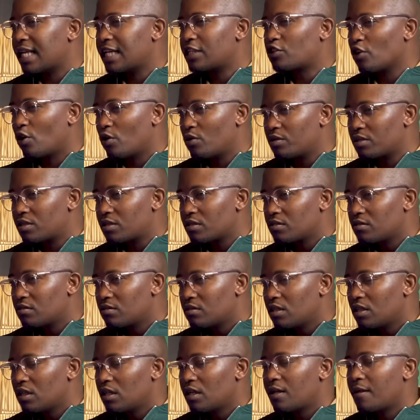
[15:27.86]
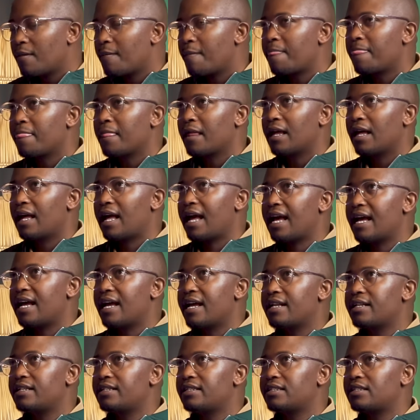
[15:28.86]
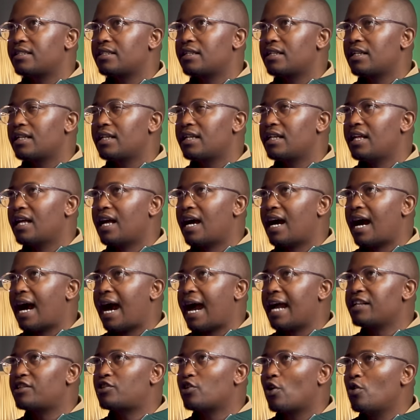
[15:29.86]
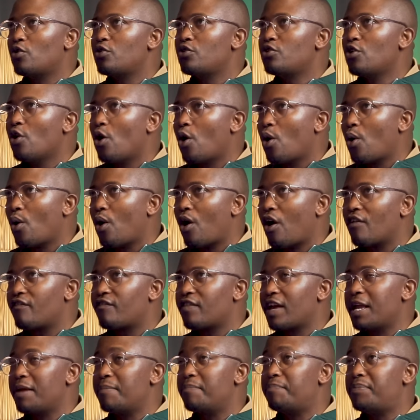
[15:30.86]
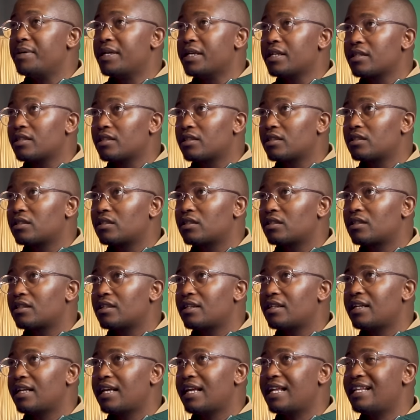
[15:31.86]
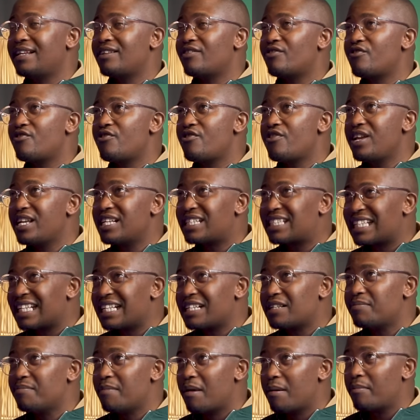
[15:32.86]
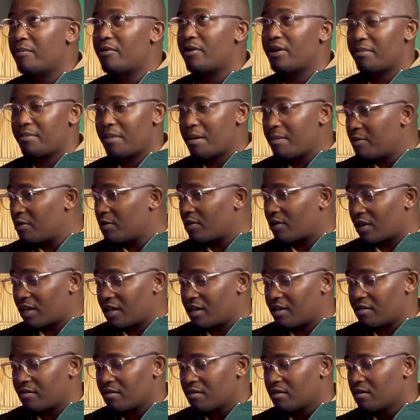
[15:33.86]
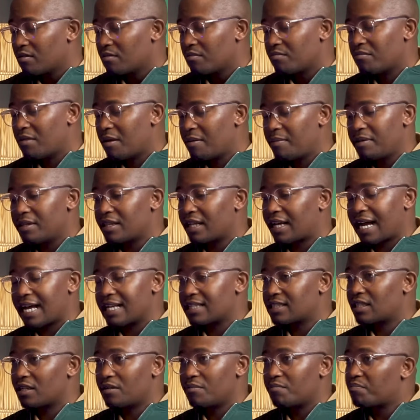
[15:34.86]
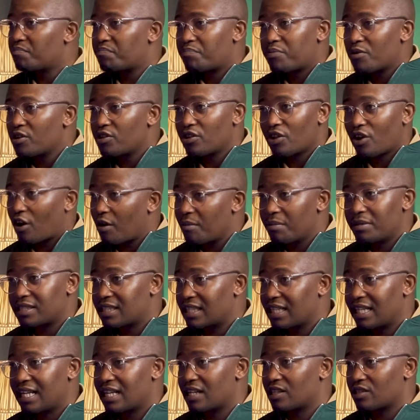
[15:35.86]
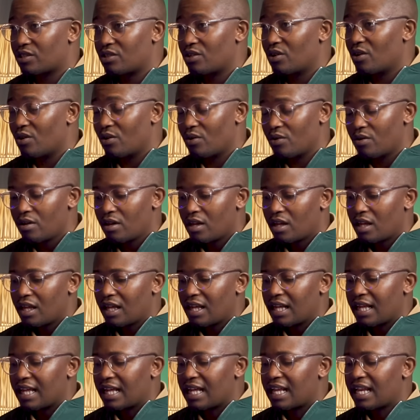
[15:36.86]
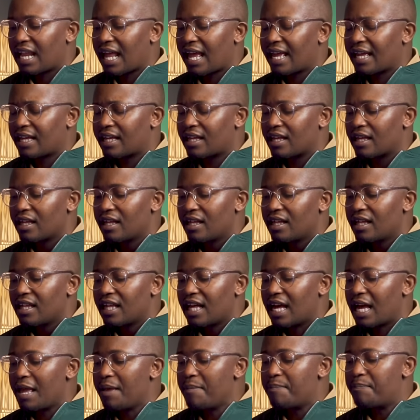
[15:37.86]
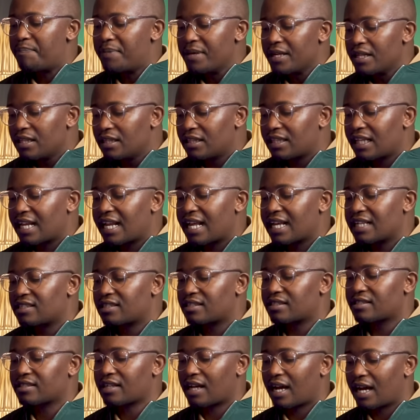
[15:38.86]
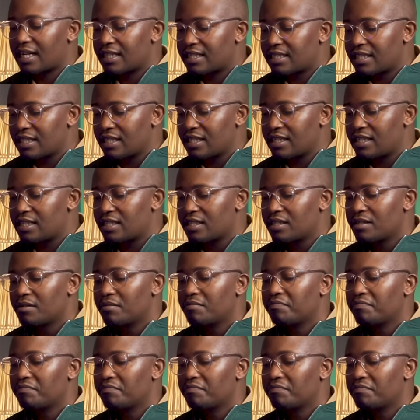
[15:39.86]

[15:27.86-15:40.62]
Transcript: They don't. And I don't know of a bill in recent memory. Maybe the guys can put in the comments and let us know. Like a bill that has started,